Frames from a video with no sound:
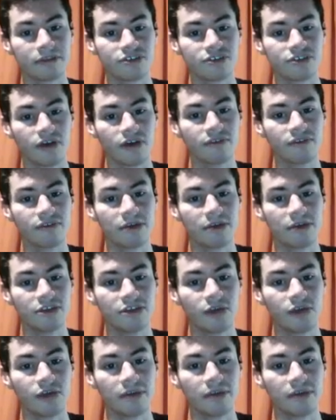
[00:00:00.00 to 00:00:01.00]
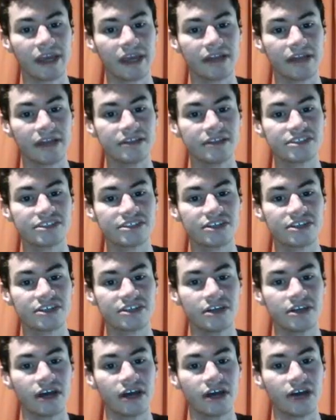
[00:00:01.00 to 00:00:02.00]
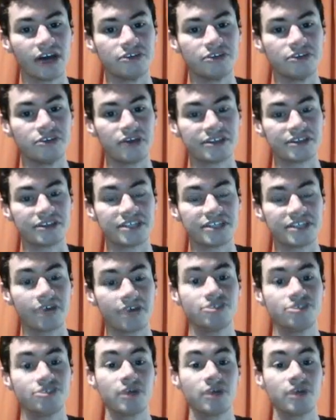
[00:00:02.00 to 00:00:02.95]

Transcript: So every month you want to make at least $2,000.